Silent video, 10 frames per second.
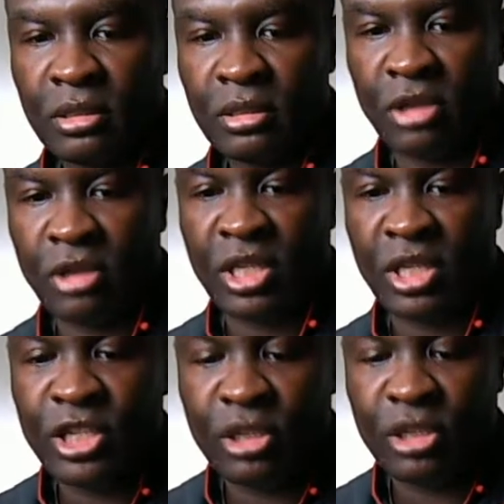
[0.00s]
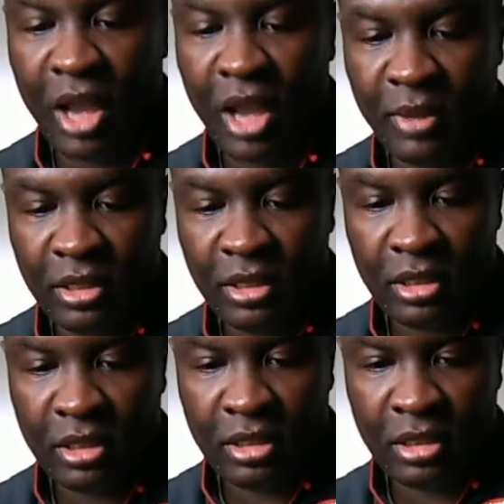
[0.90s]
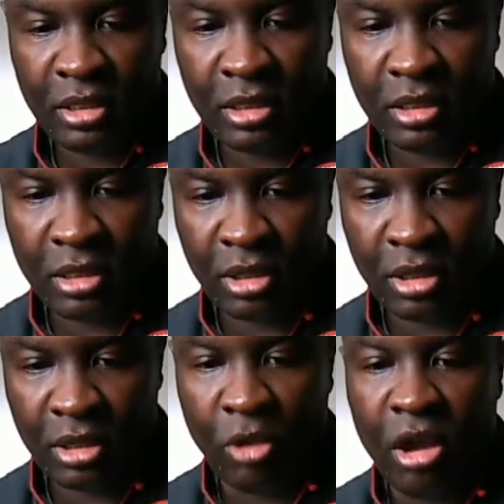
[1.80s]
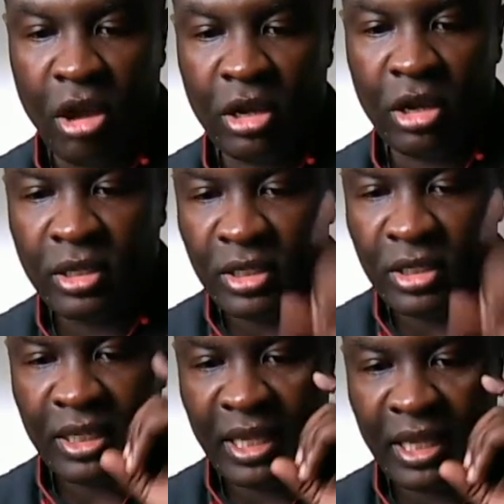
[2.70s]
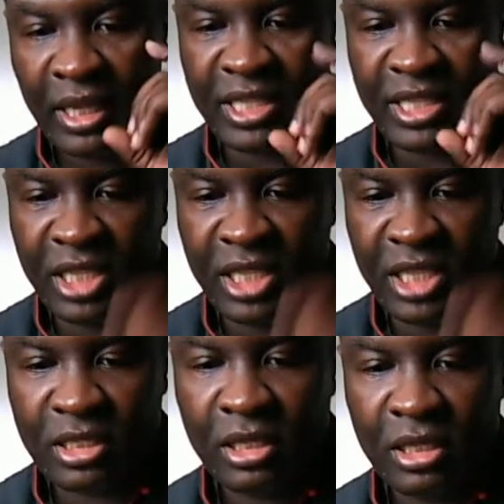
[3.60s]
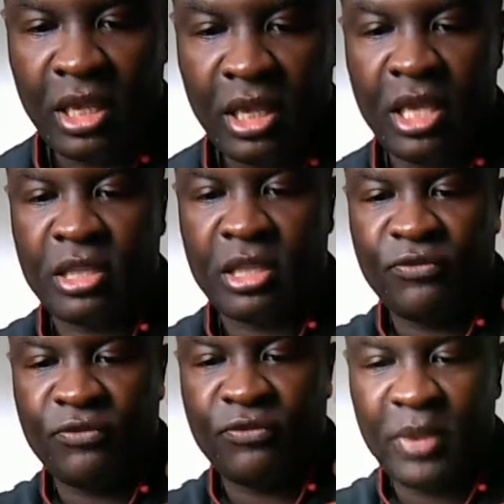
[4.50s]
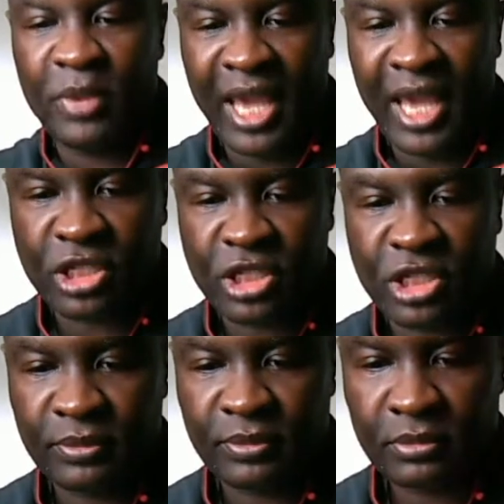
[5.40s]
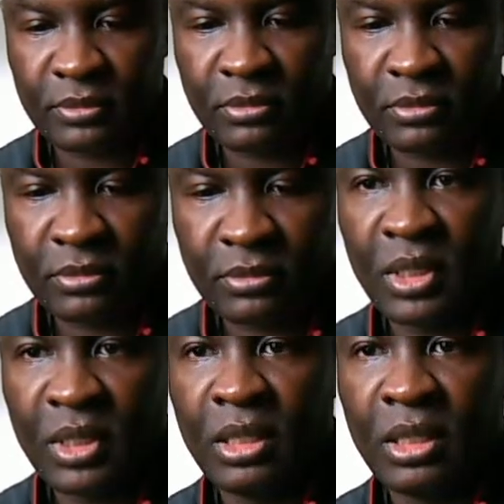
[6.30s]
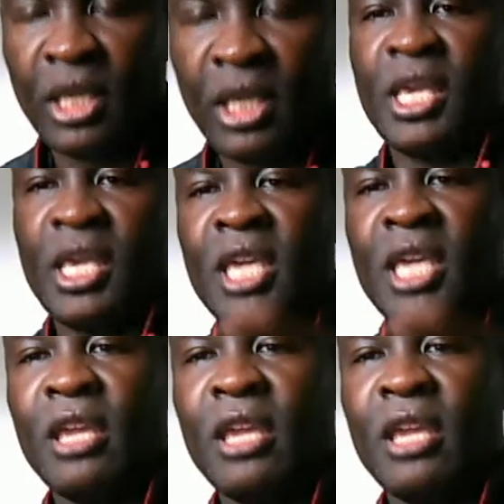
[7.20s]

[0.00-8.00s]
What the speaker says: because Elijah Muhammad no longer exists. It's a fabrication. He can't